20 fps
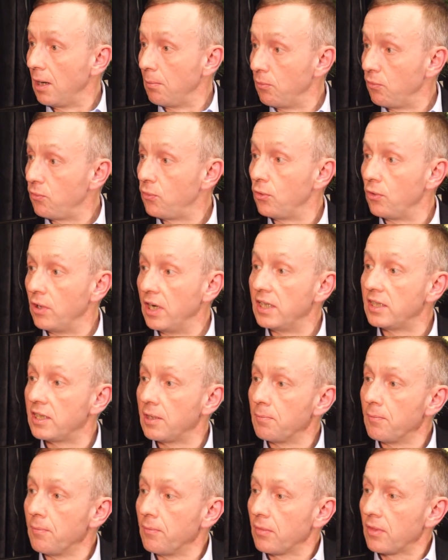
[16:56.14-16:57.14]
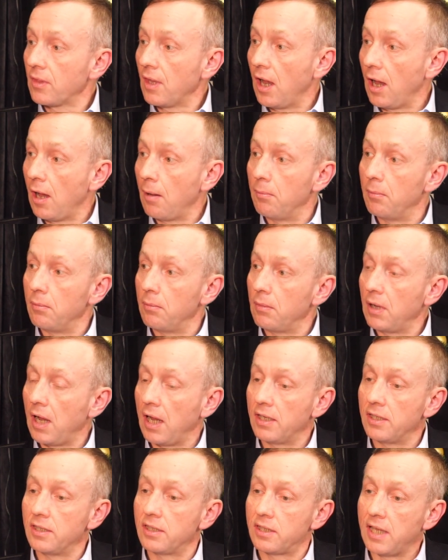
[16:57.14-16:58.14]
for it.
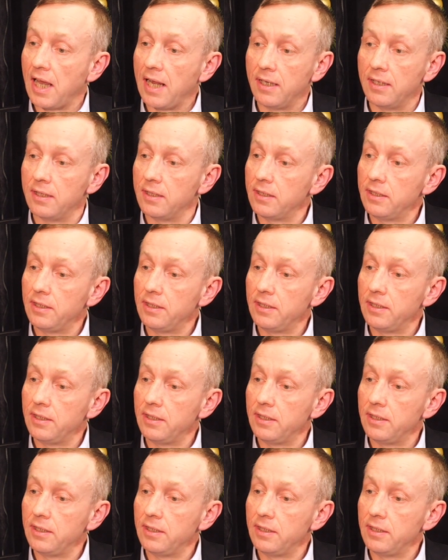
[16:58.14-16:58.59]
And then,